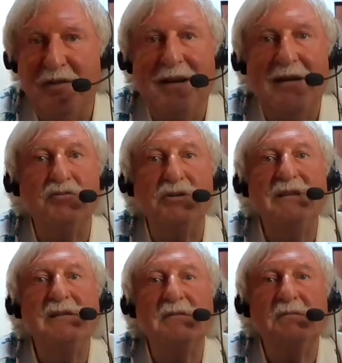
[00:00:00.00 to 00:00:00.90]

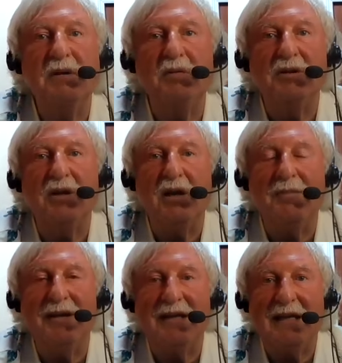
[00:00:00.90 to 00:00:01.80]
boundaries, and we'll talk
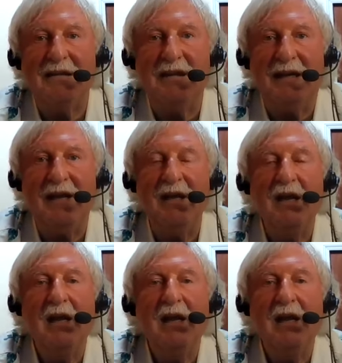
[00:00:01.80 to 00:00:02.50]
about that today.